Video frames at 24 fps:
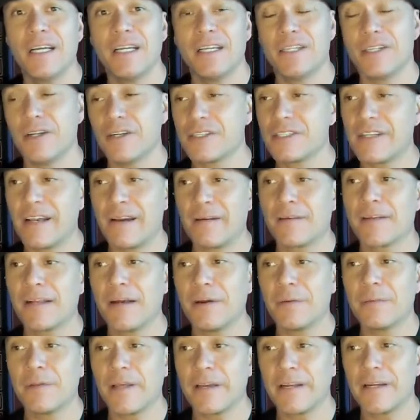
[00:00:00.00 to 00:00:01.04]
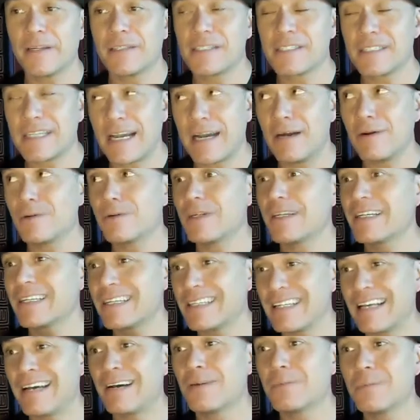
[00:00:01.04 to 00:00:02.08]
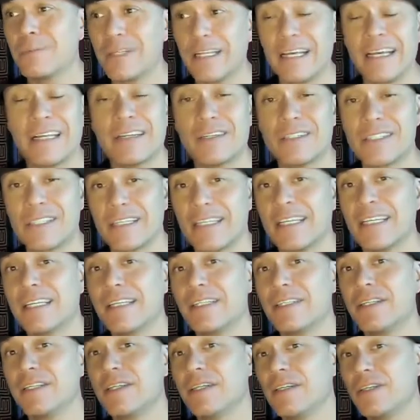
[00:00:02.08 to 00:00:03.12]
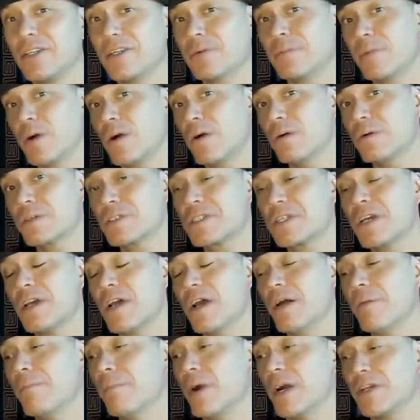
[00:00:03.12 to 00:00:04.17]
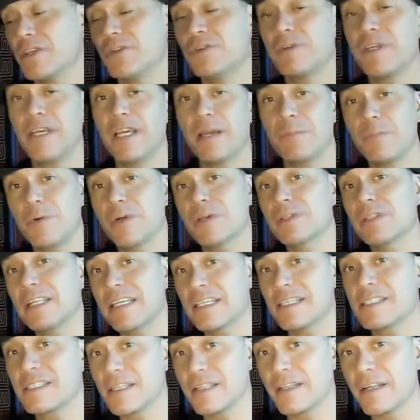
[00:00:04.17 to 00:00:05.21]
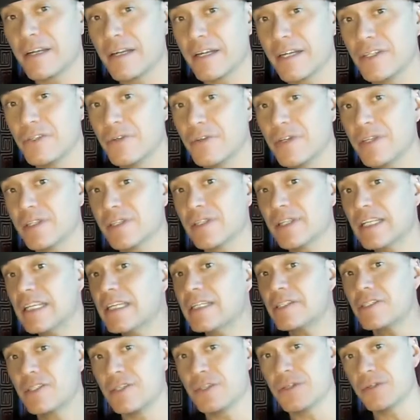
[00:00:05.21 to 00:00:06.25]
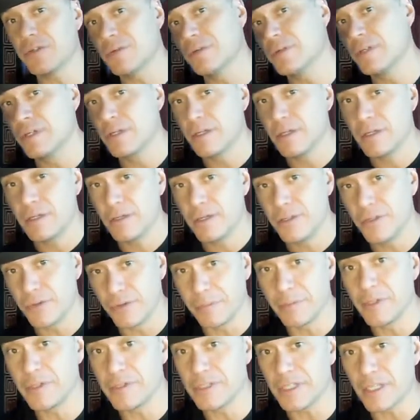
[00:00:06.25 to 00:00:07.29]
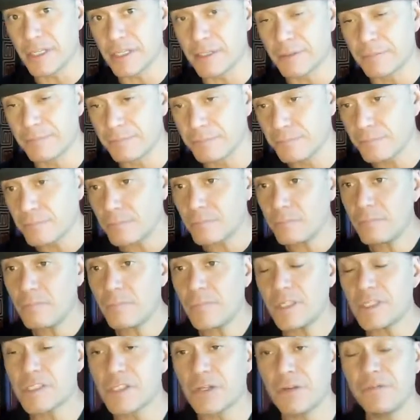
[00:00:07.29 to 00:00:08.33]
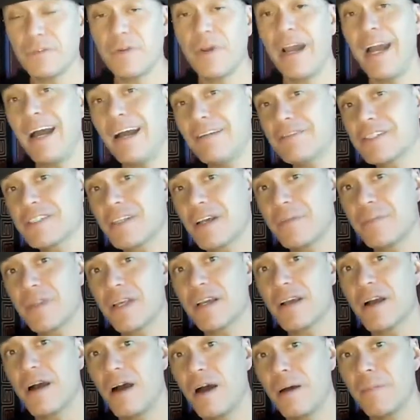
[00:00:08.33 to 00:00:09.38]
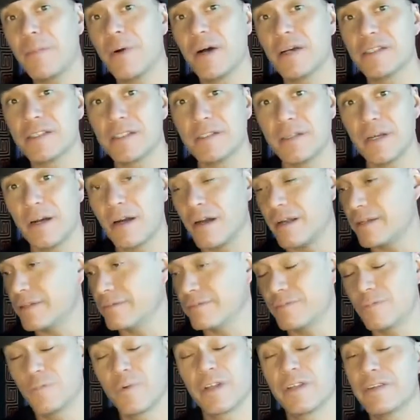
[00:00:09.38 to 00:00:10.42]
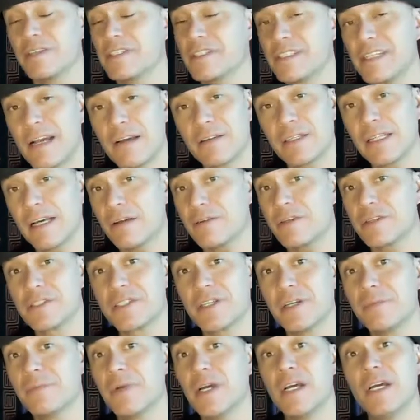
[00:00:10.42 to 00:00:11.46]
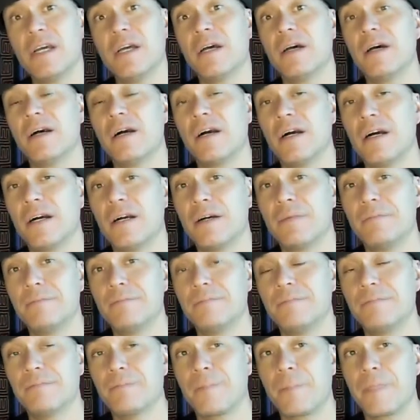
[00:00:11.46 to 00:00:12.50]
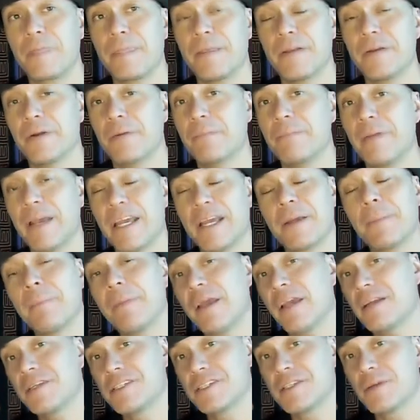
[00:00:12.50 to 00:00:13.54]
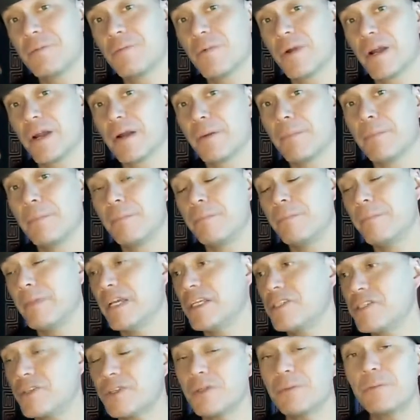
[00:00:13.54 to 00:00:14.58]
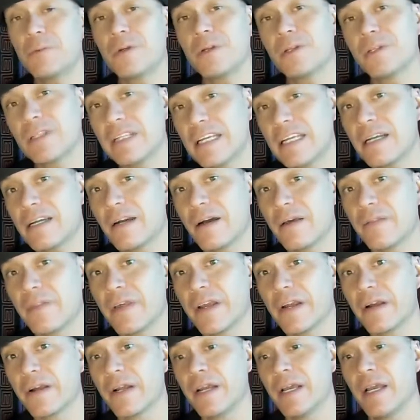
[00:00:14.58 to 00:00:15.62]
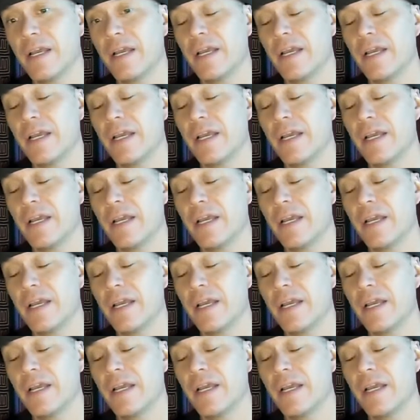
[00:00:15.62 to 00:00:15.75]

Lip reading: your SoundCloud players in your post, but you can put links in there, and you can link to your music. So if you have something up on whether it's SoundCloud or some band page somewhere, make sure you put a link on there